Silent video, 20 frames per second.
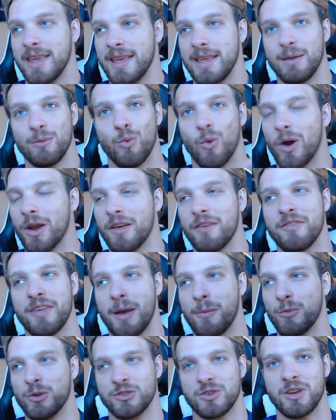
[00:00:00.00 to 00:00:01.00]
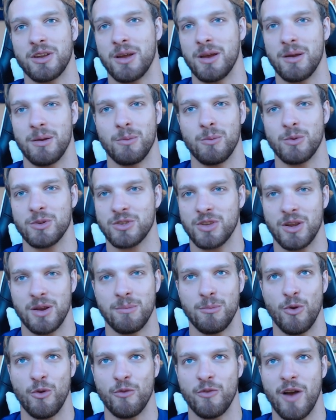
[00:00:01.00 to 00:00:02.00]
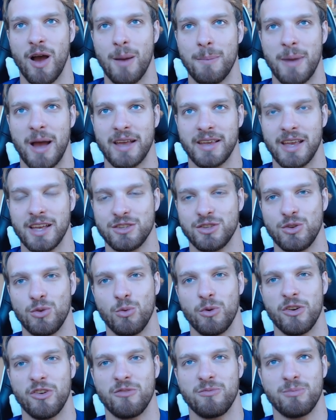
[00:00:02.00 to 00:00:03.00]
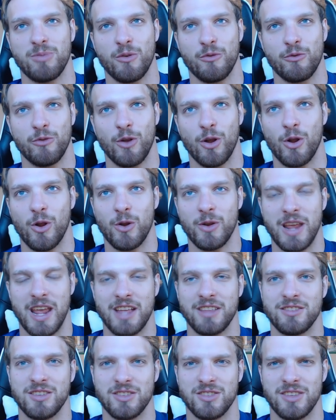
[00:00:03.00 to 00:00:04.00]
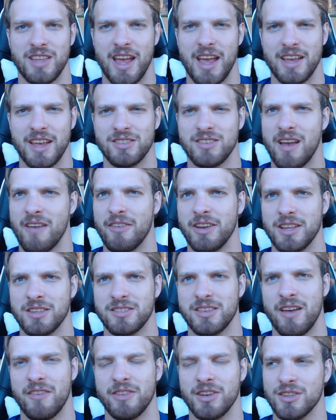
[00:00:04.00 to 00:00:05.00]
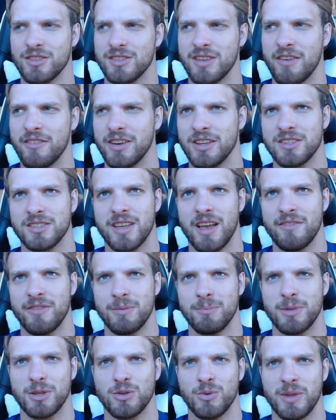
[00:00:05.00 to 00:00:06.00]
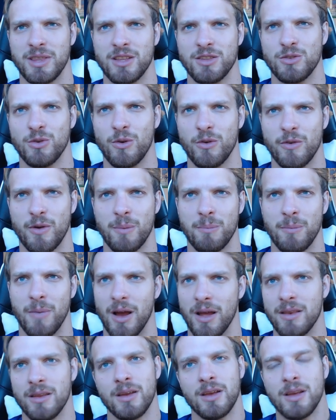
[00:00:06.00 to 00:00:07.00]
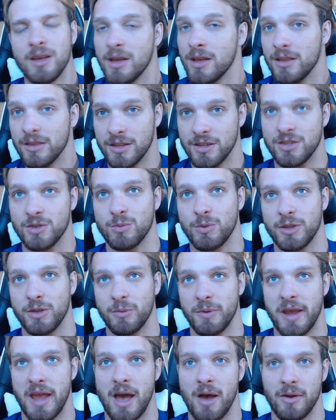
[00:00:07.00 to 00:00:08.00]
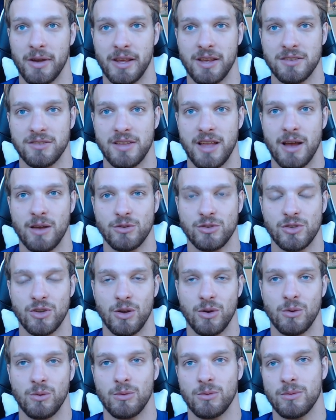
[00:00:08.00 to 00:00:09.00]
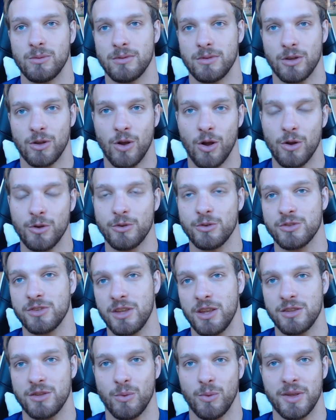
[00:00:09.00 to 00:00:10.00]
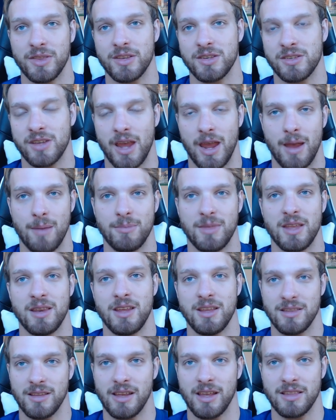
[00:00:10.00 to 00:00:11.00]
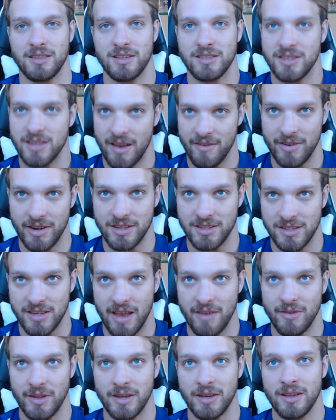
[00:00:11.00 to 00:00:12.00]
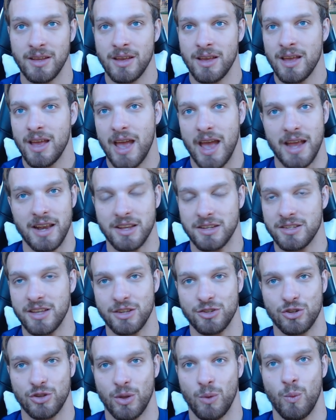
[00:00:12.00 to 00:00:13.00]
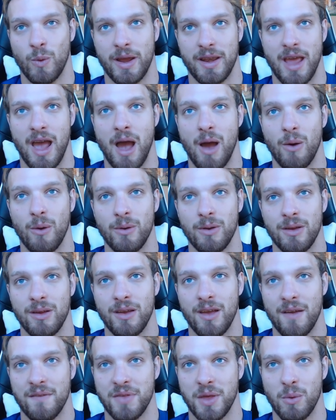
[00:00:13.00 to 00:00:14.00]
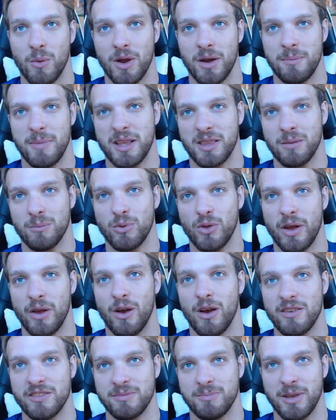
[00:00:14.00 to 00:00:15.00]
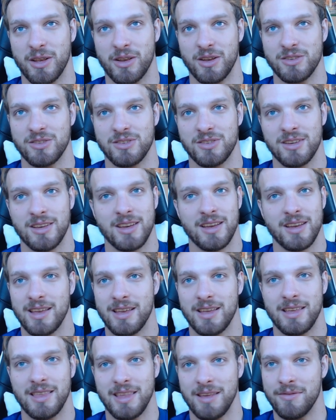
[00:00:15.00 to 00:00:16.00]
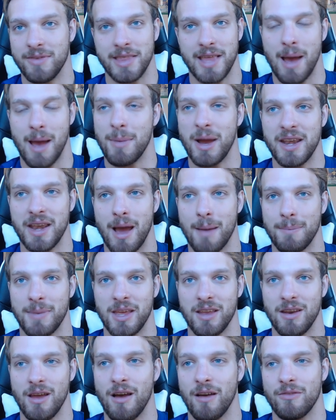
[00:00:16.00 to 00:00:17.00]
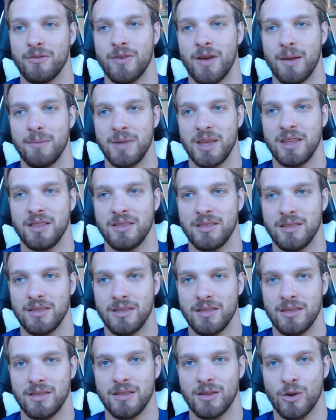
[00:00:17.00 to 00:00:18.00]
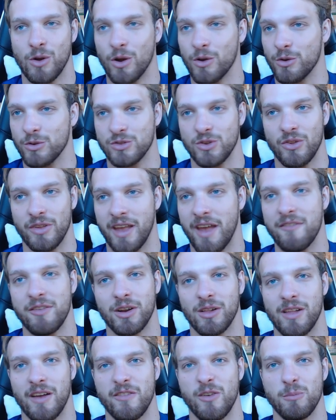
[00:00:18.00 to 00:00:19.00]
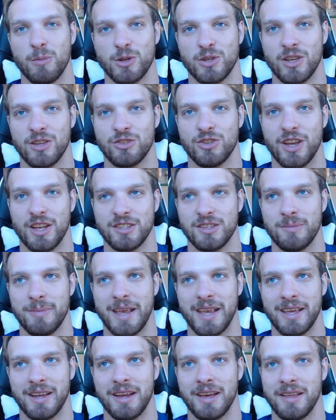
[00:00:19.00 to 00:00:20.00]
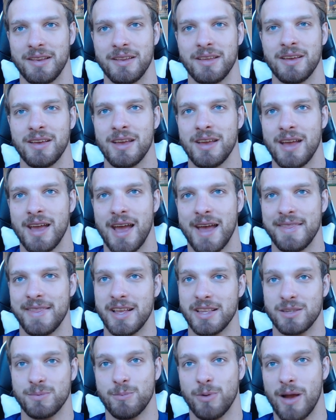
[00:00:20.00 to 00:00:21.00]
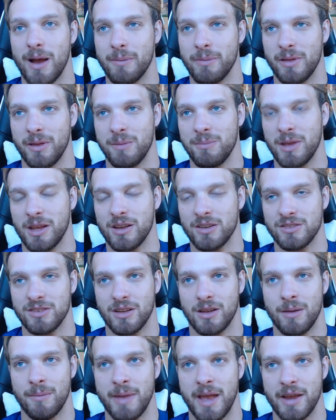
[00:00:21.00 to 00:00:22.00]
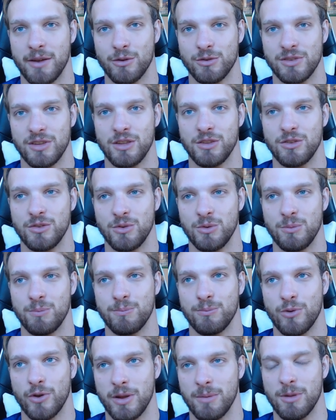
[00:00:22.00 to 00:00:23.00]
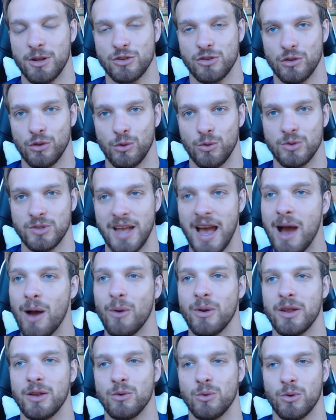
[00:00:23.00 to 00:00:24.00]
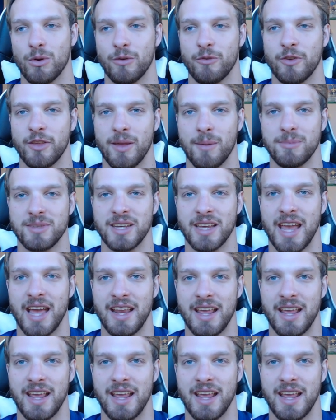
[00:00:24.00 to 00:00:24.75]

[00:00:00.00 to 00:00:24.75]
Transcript: one of them was gonna move up. I guess you would have preferred it to stay 7-7 to 7-7 between the two of them, but this is what the reality is now. So the Cardinals need to win this game. They need to get to 7-7 and essentially win out if they want to make the playoffs, because even that might not be enough. I mean, the Cardinals only have an 11% chance to make it in, and that's probably because the Commanders need to pretty much lose out in order for them to get